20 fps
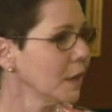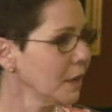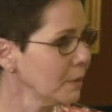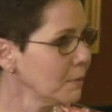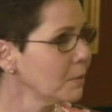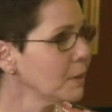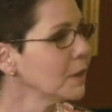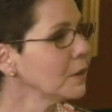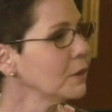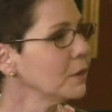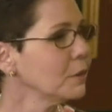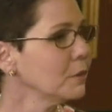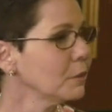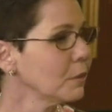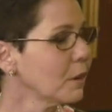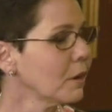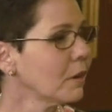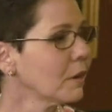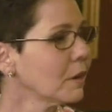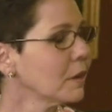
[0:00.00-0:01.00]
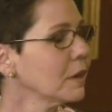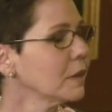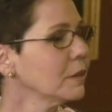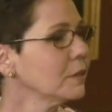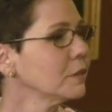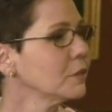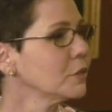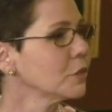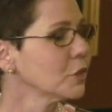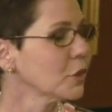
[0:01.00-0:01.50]
keep it, you are
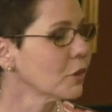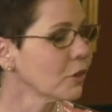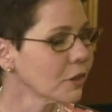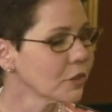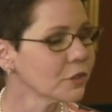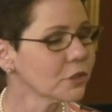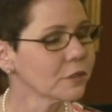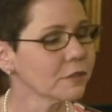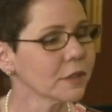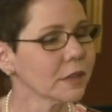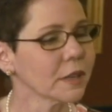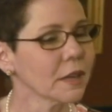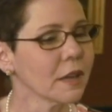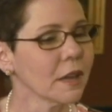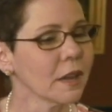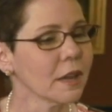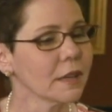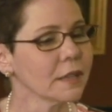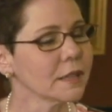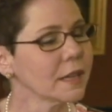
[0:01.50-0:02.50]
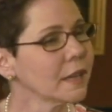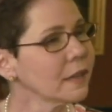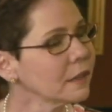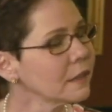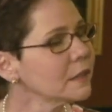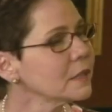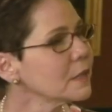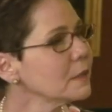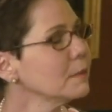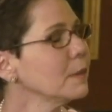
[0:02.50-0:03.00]
in charge of it. Tell
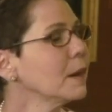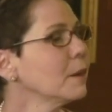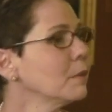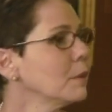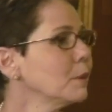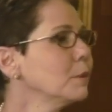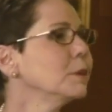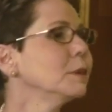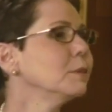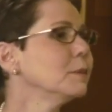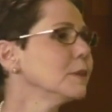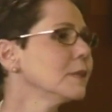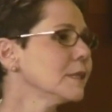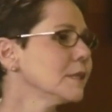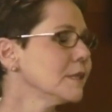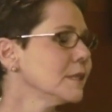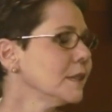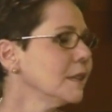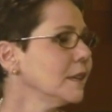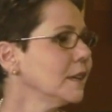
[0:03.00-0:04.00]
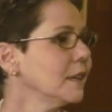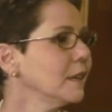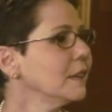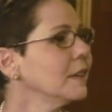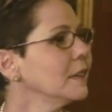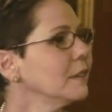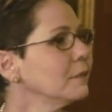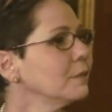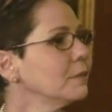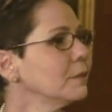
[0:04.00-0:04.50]
us about what we would see
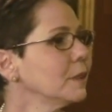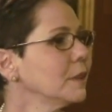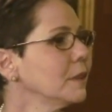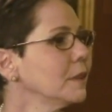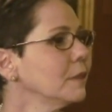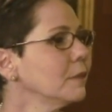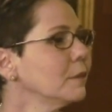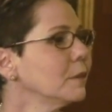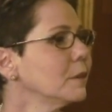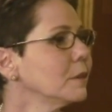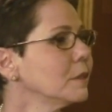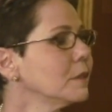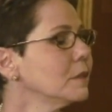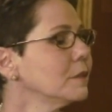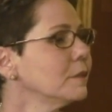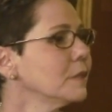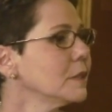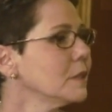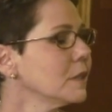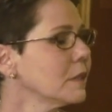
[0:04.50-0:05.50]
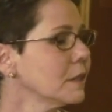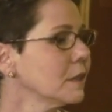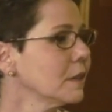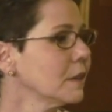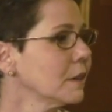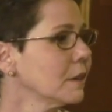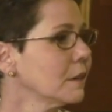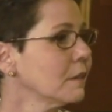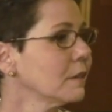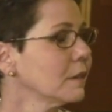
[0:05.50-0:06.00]
if we were to visit
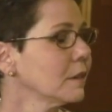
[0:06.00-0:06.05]
there.